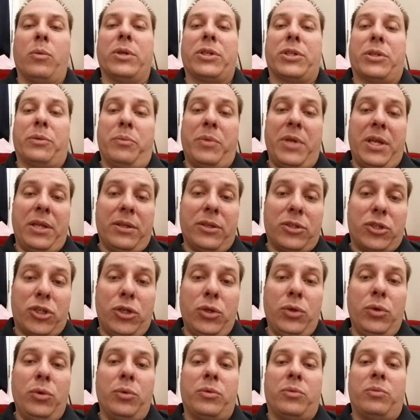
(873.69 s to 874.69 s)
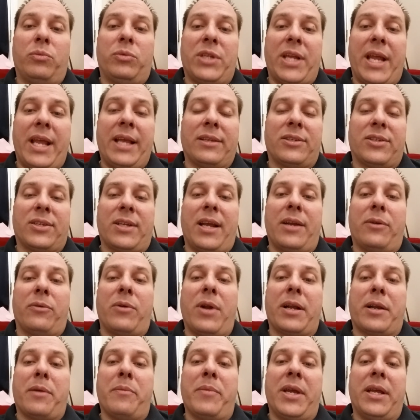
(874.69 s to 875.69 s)
which would be the two tanks that I'd
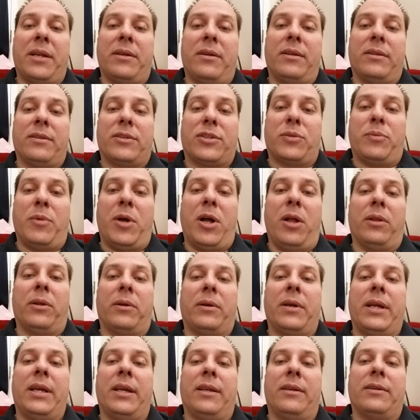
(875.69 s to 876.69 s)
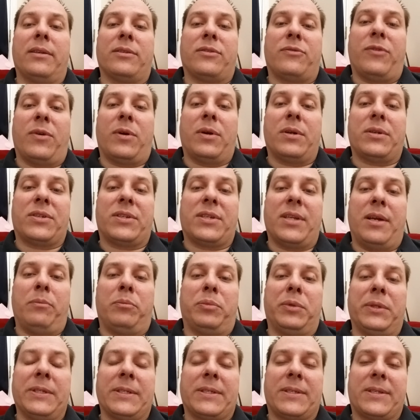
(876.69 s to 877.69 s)
recommend on the smaller end as far as
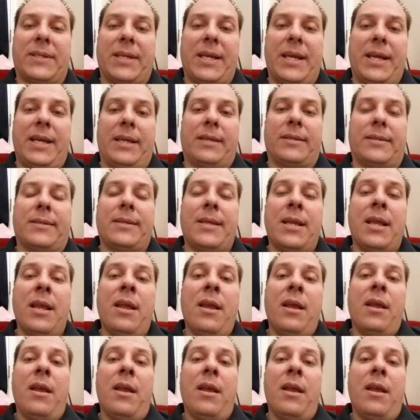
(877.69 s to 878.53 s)
sumpless tanks.